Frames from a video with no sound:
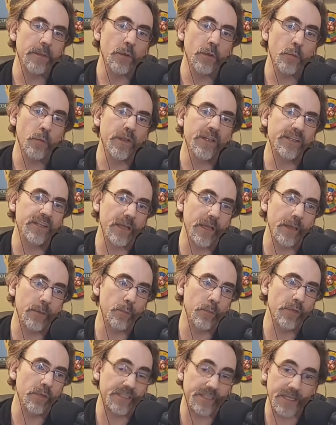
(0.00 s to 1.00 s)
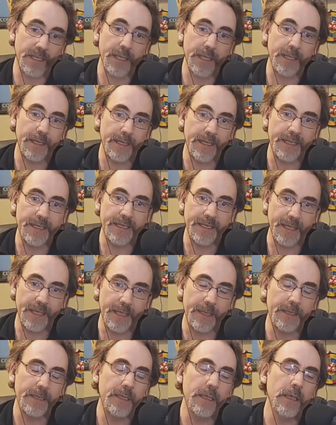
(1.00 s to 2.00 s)
which again, he
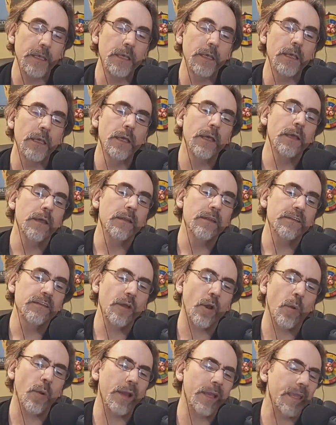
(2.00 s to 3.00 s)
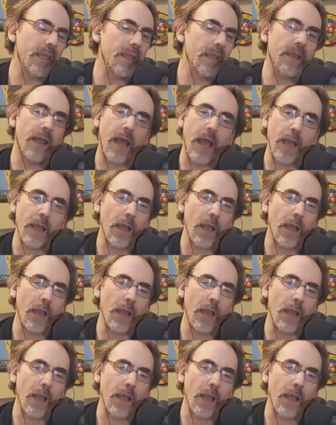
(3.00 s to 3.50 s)
did. So again, I